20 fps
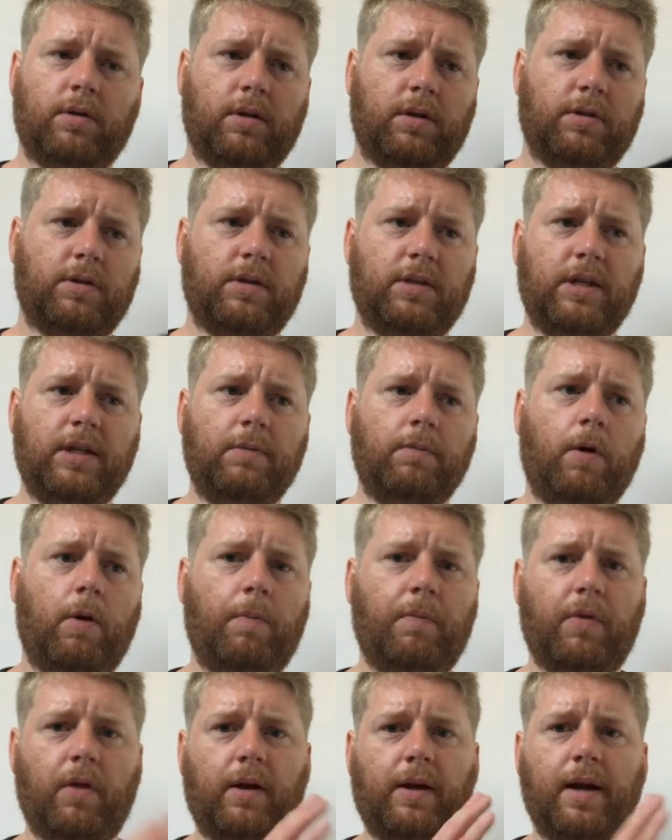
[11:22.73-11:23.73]
They'll steam
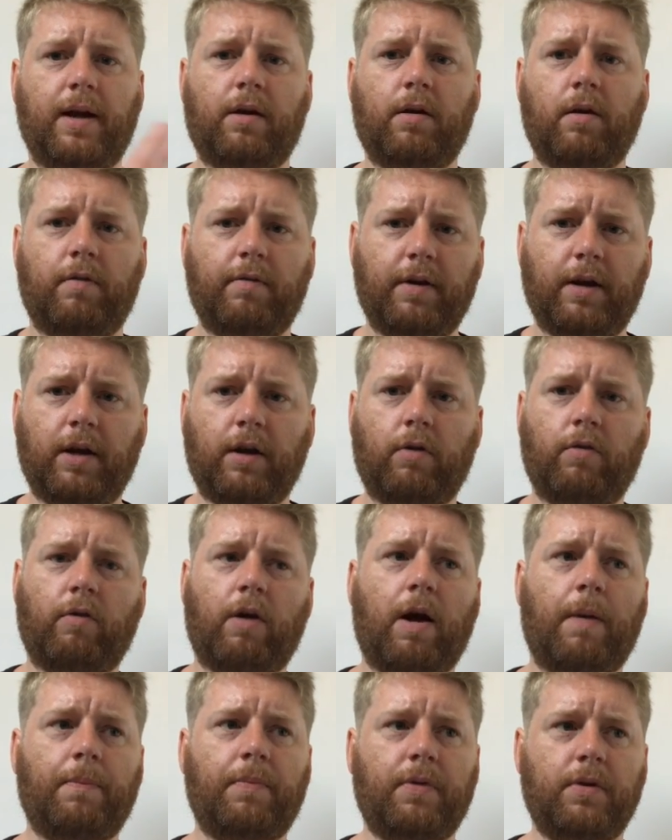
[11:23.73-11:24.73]
up. They'll get covered in
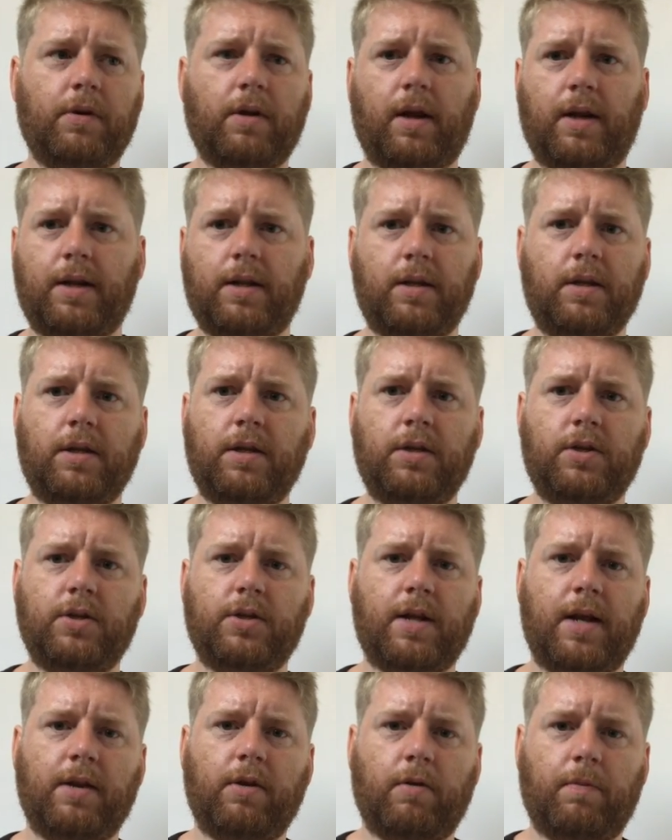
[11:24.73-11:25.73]
crap. They're like, you
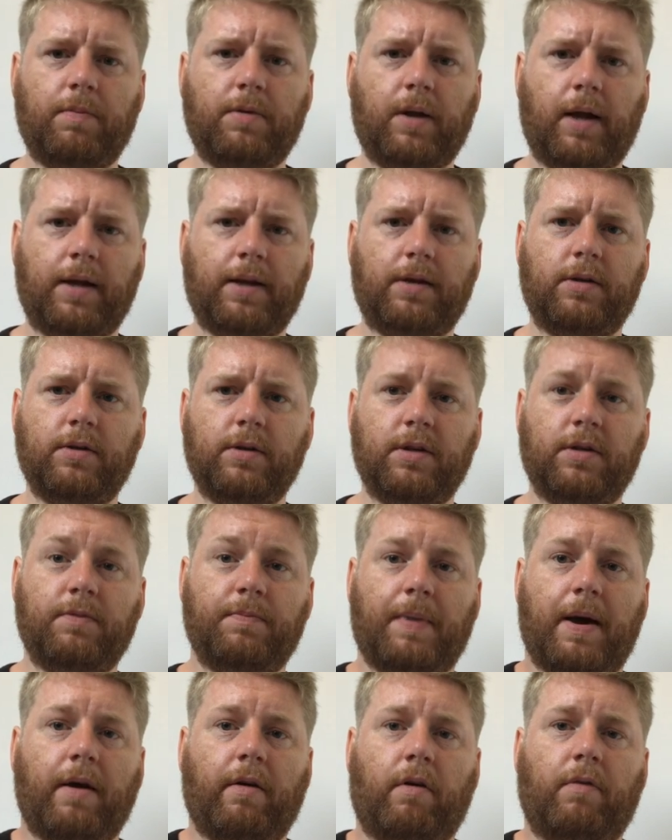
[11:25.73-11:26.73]
just end up like it's
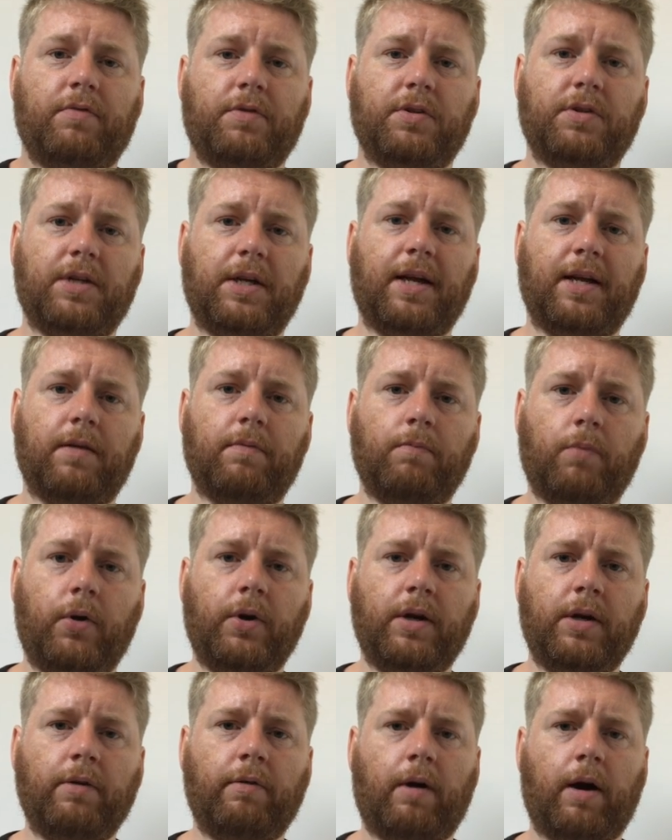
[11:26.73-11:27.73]
better off just to get mud
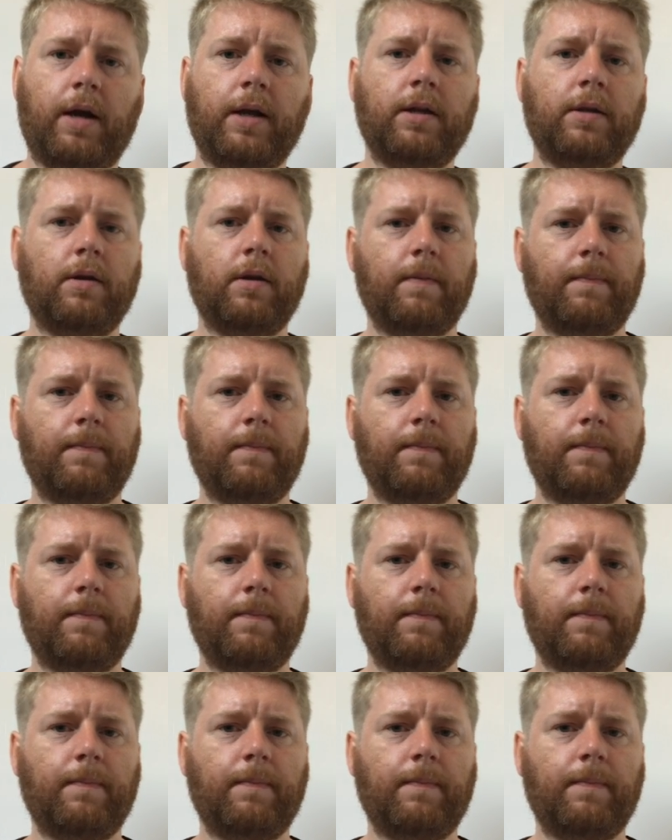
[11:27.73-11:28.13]
in your eye.